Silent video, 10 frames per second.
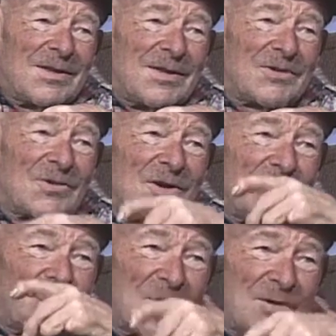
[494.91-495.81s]
they
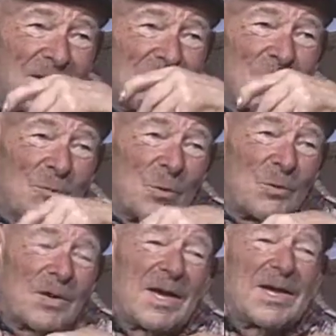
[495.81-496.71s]
started turning the other
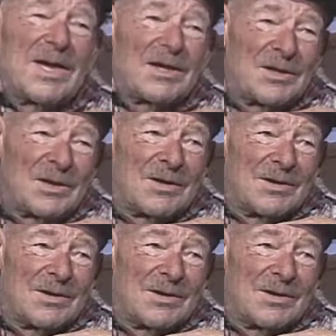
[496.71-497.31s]
motor, and I yanked the